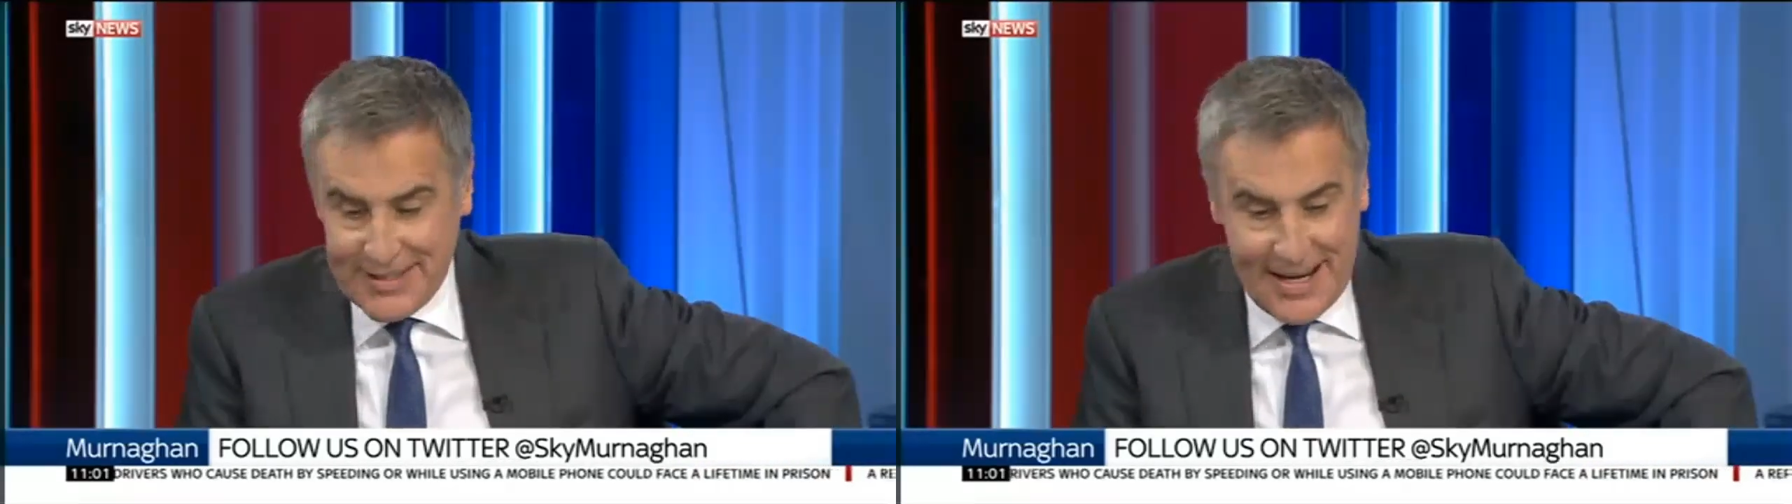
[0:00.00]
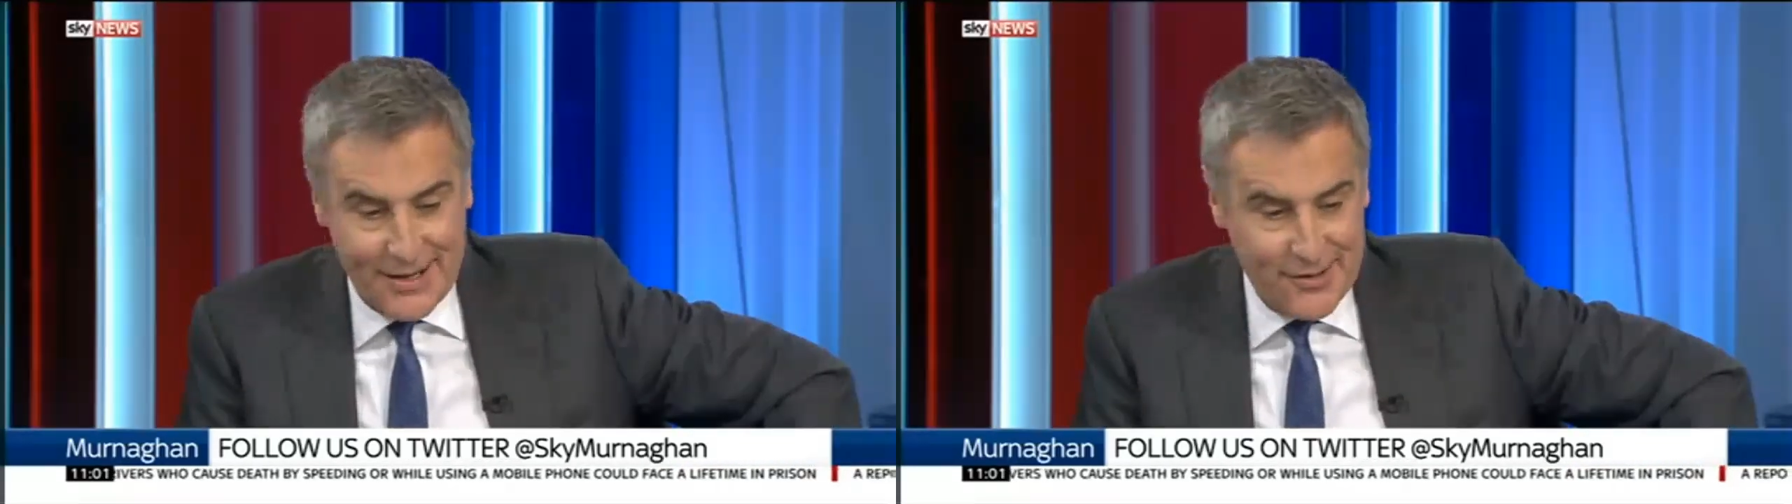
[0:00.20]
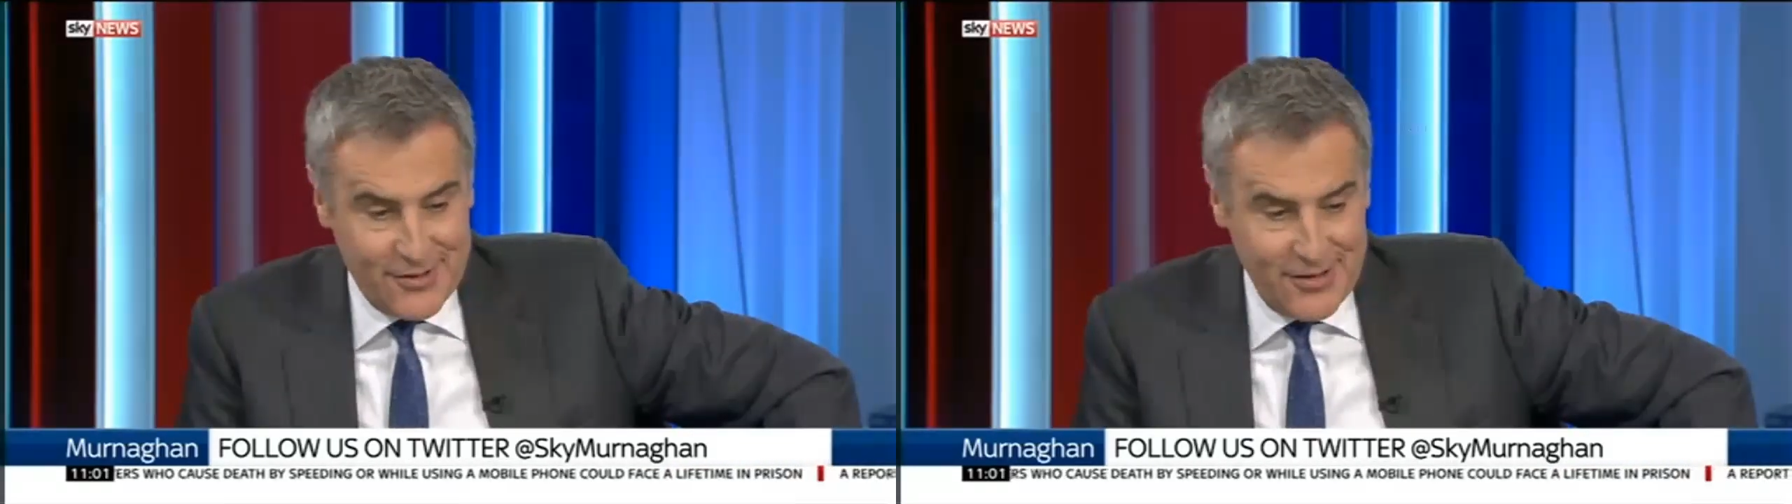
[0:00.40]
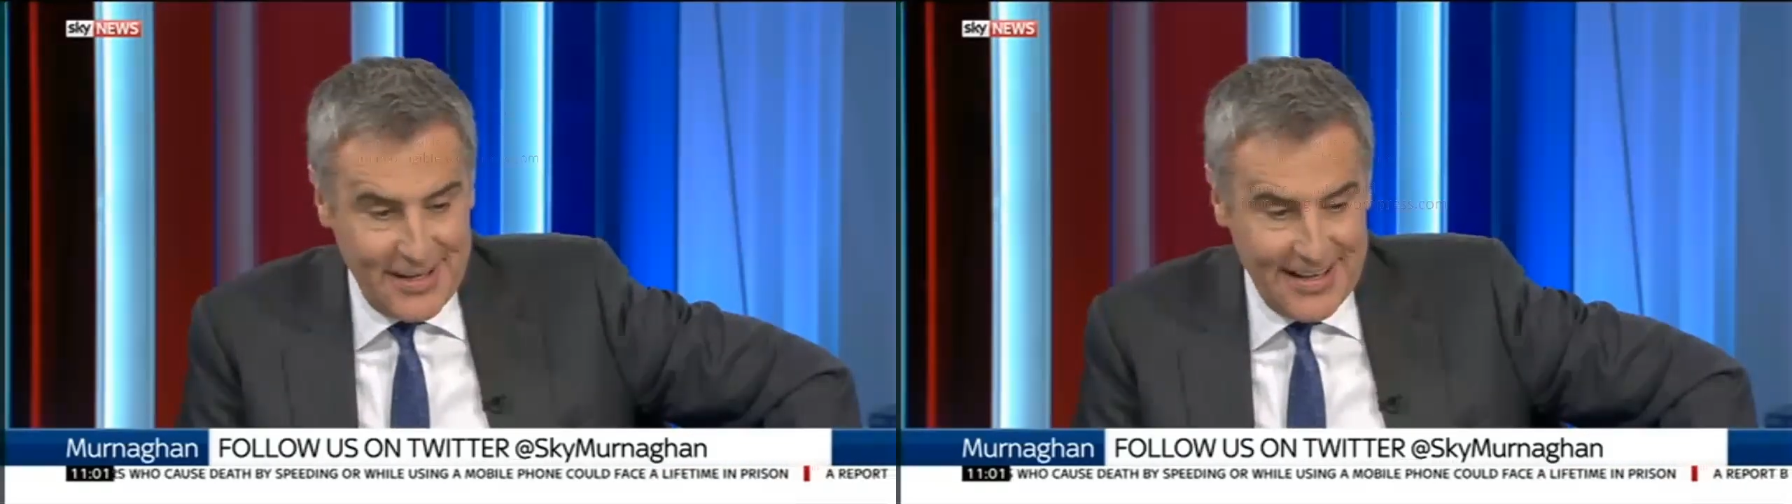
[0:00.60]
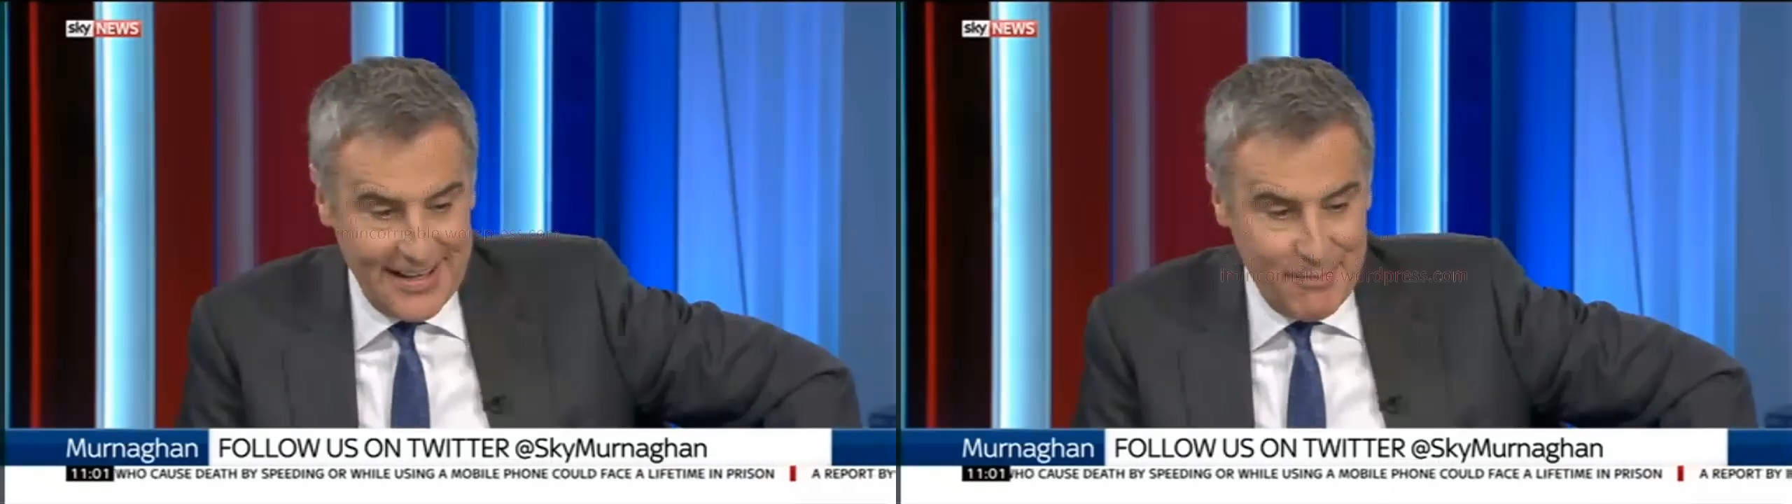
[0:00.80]

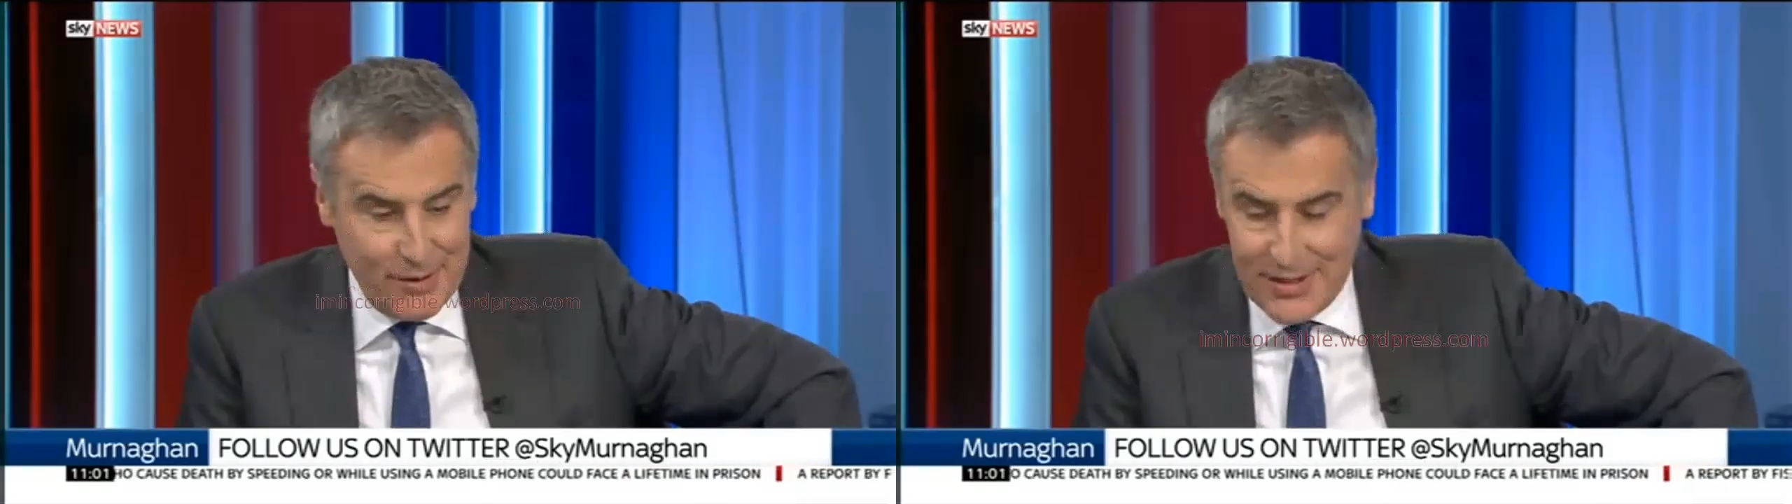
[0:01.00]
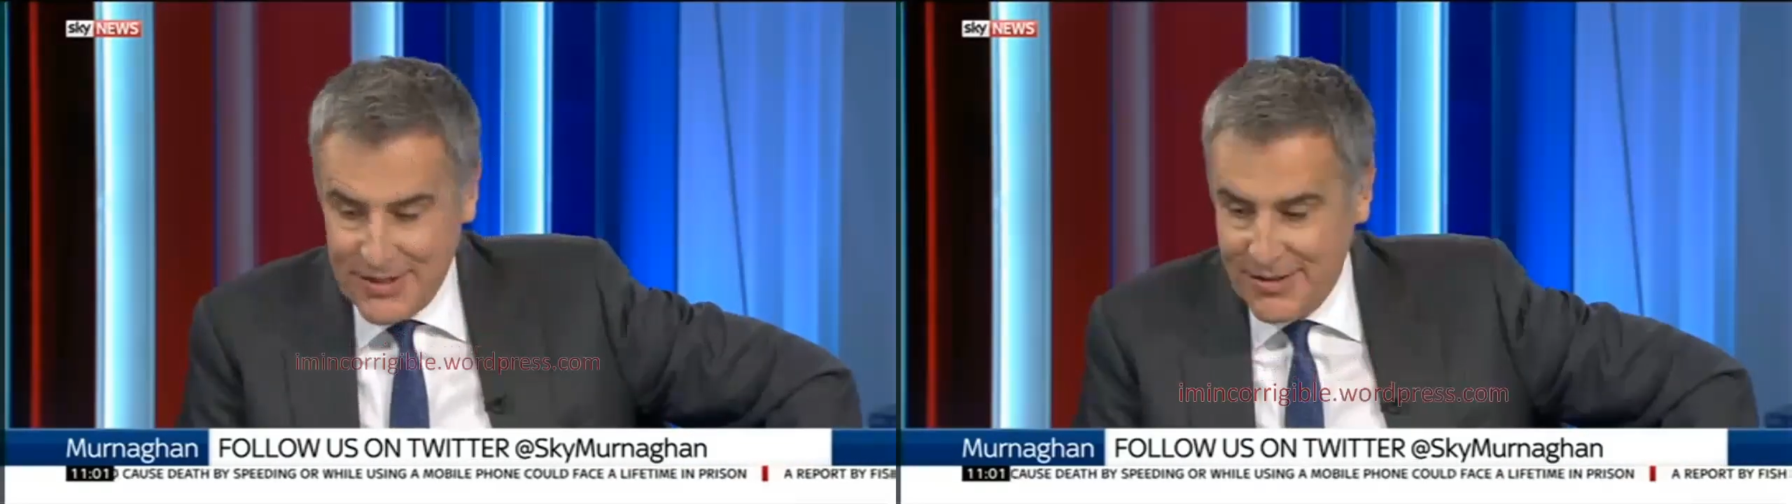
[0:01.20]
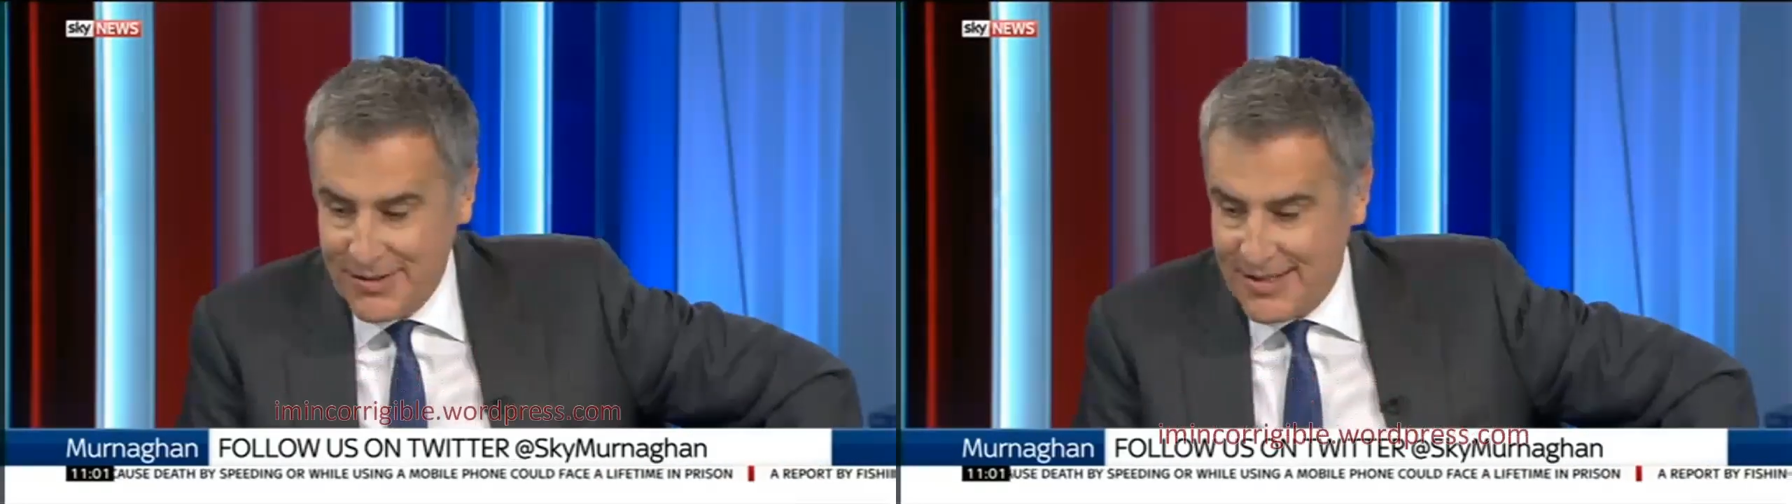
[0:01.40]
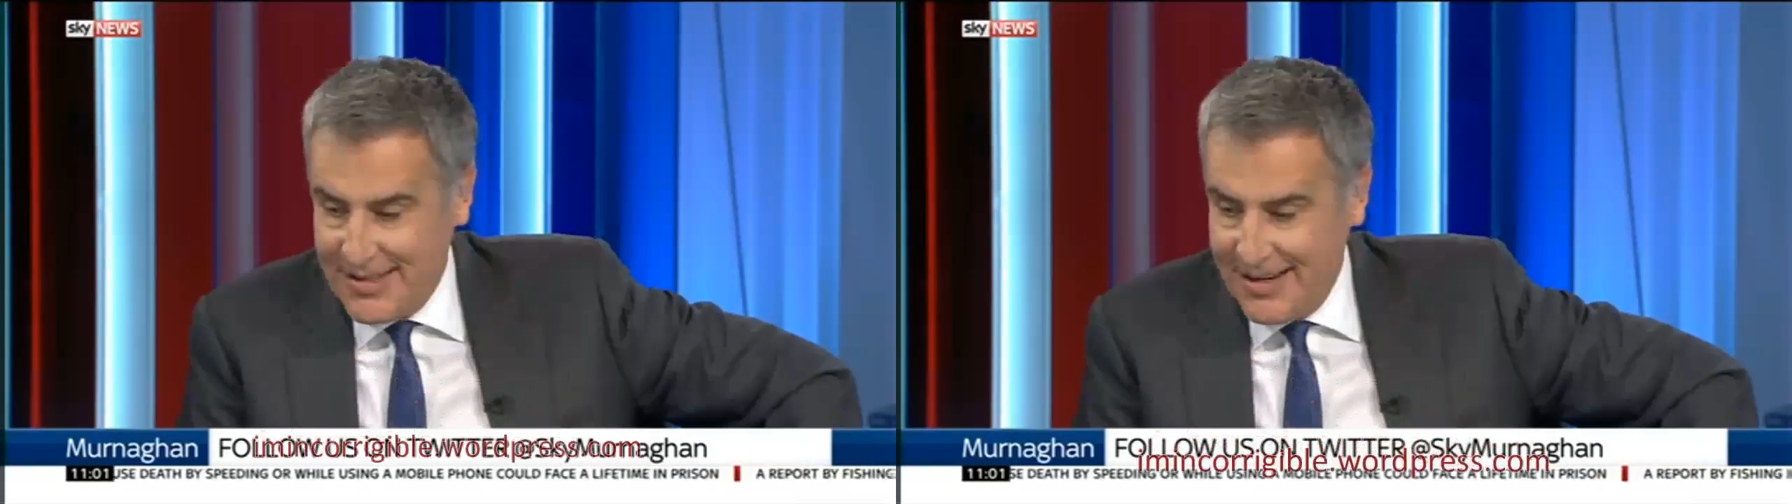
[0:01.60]
Secretary uh, Boris Johnson.